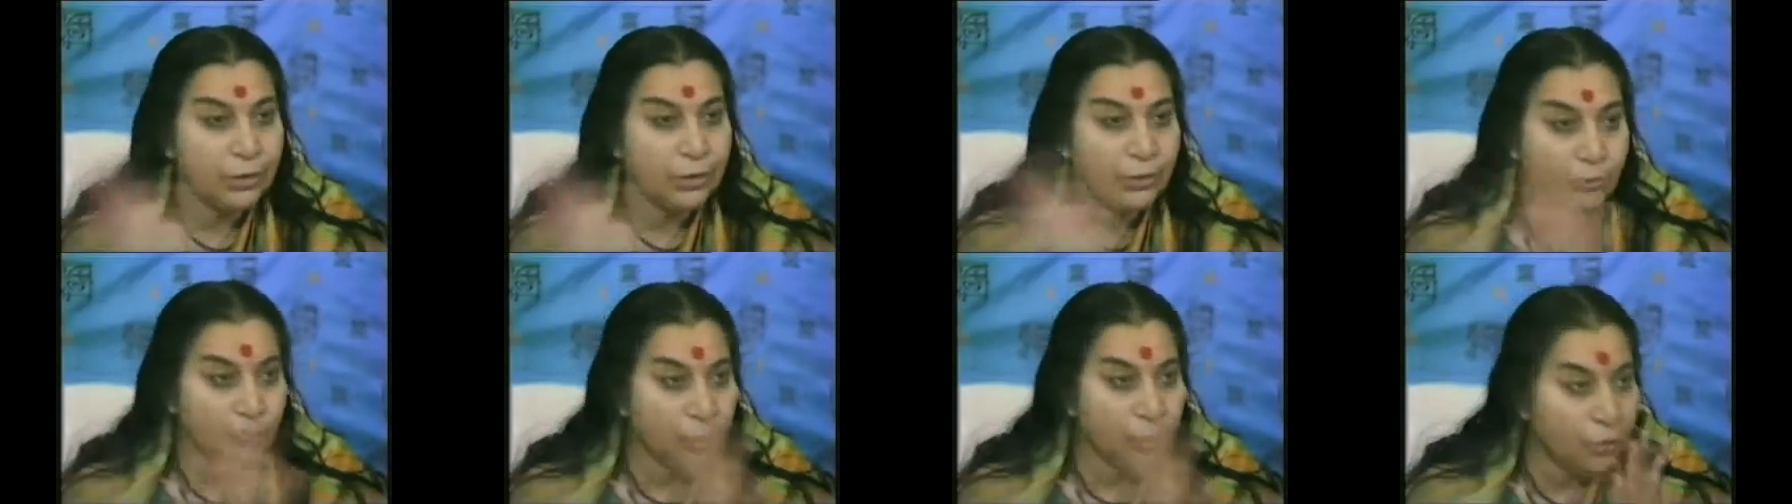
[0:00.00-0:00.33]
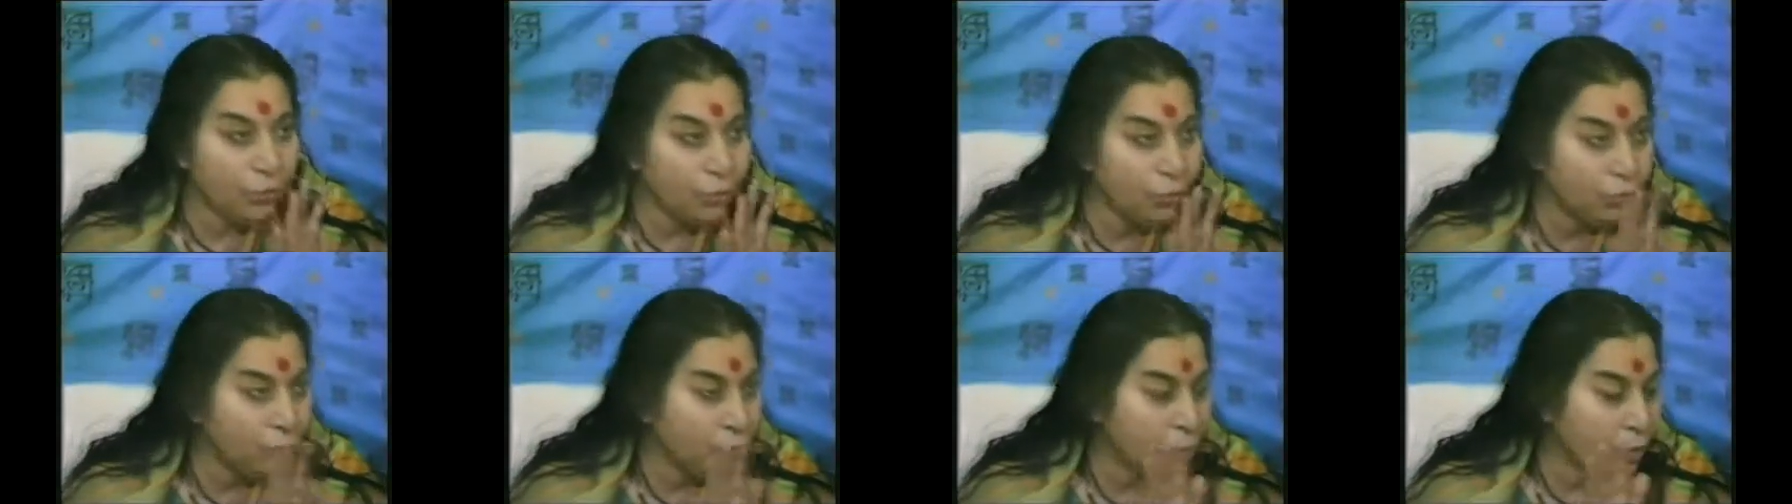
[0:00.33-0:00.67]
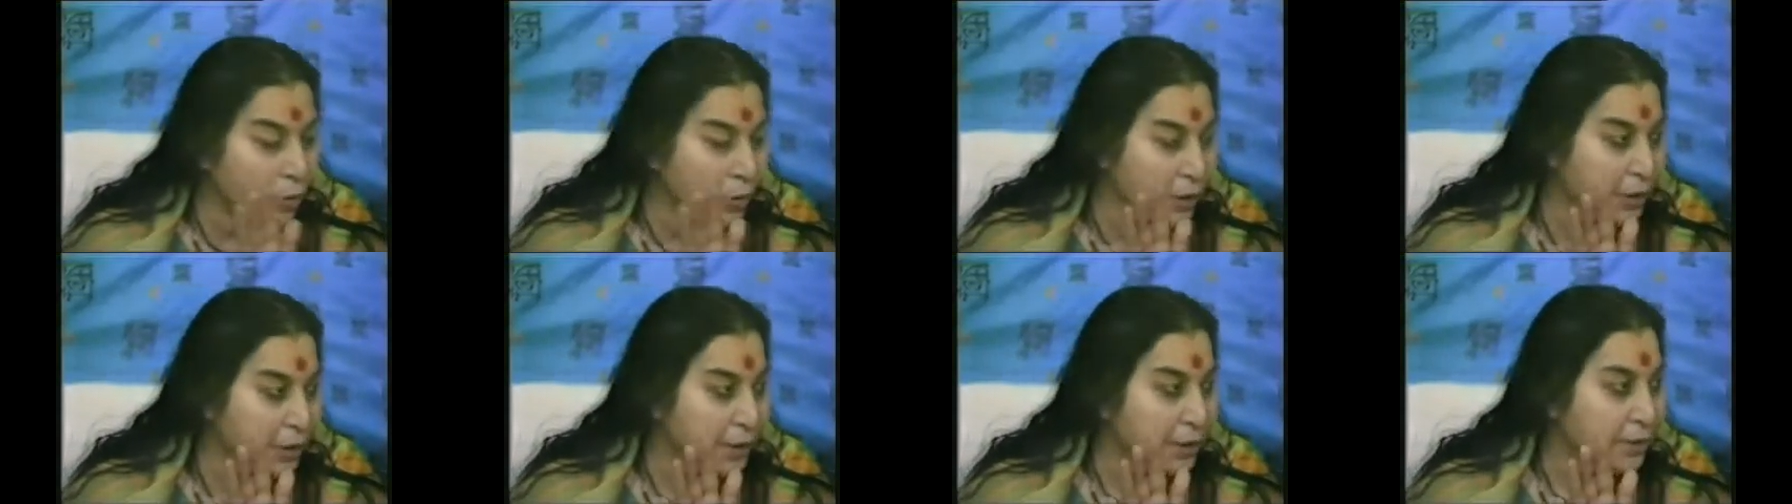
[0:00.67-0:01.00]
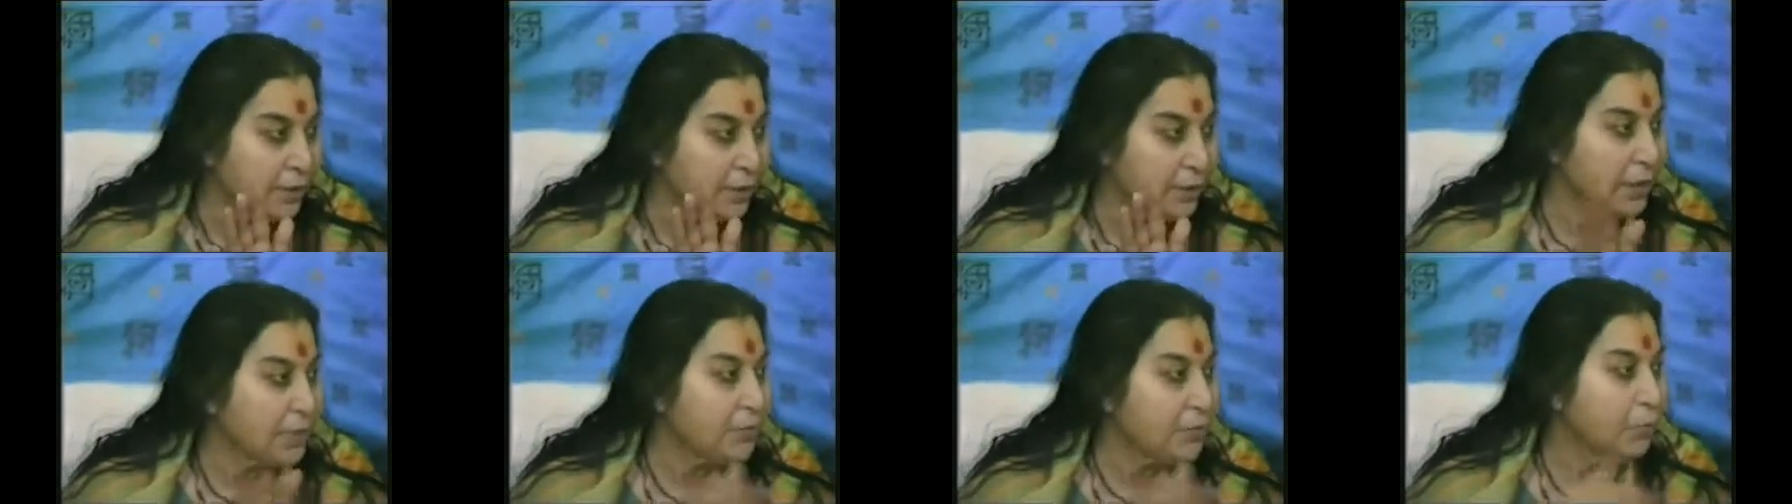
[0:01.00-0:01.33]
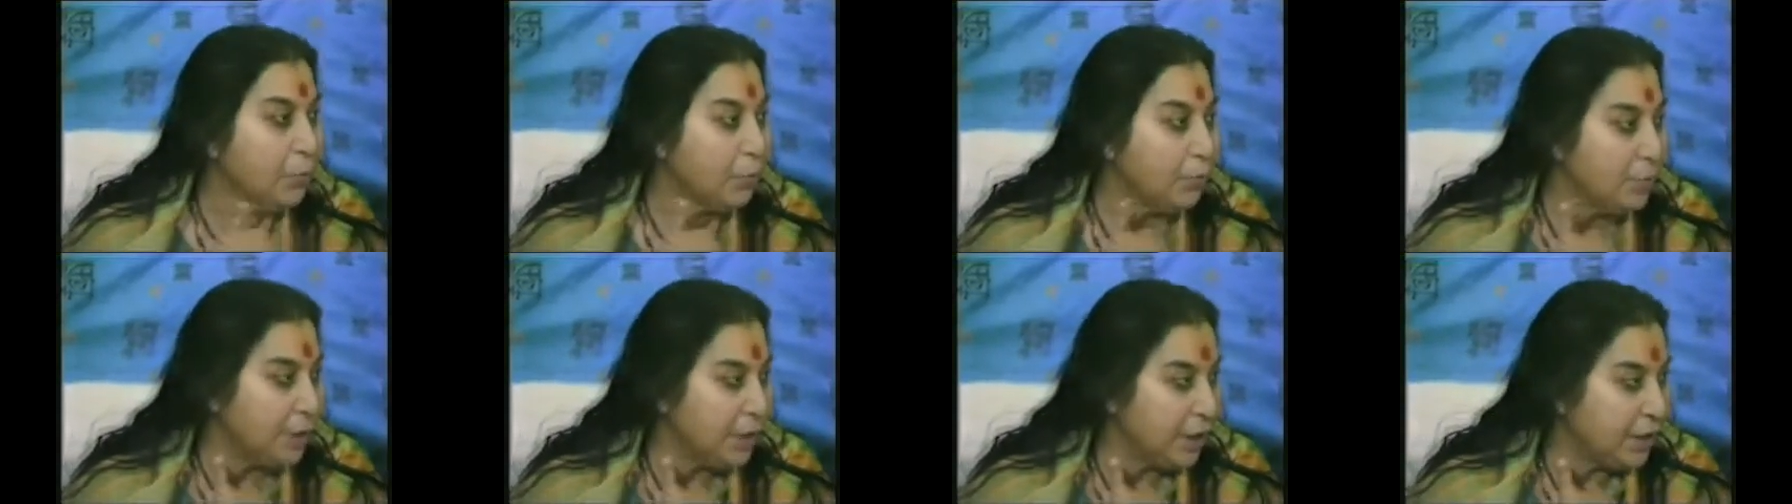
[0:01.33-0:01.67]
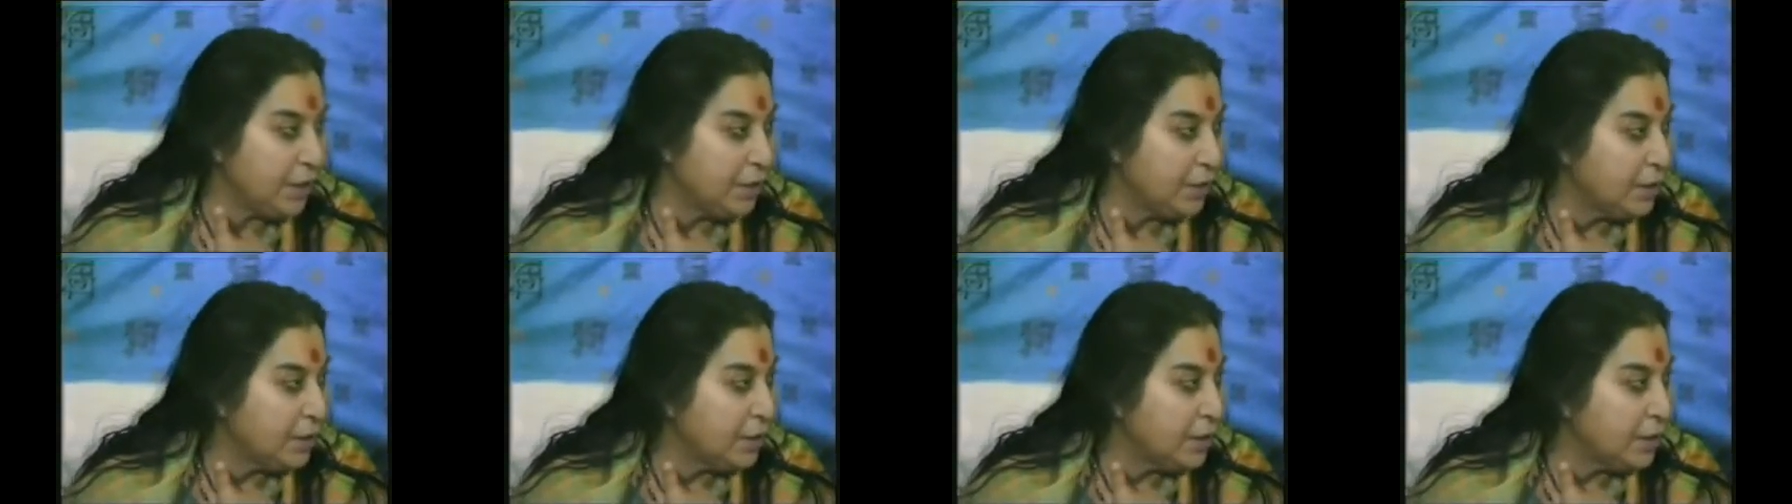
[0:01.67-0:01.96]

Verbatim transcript: But you don't do all that. That's for me.